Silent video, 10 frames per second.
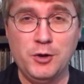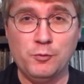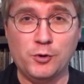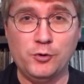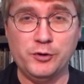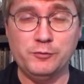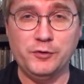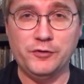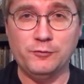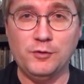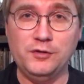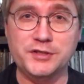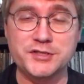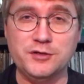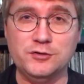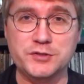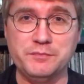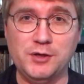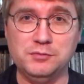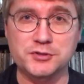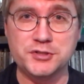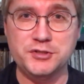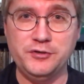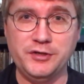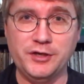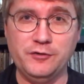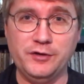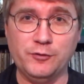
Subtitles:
recorded with the Rolling Stones mobile studio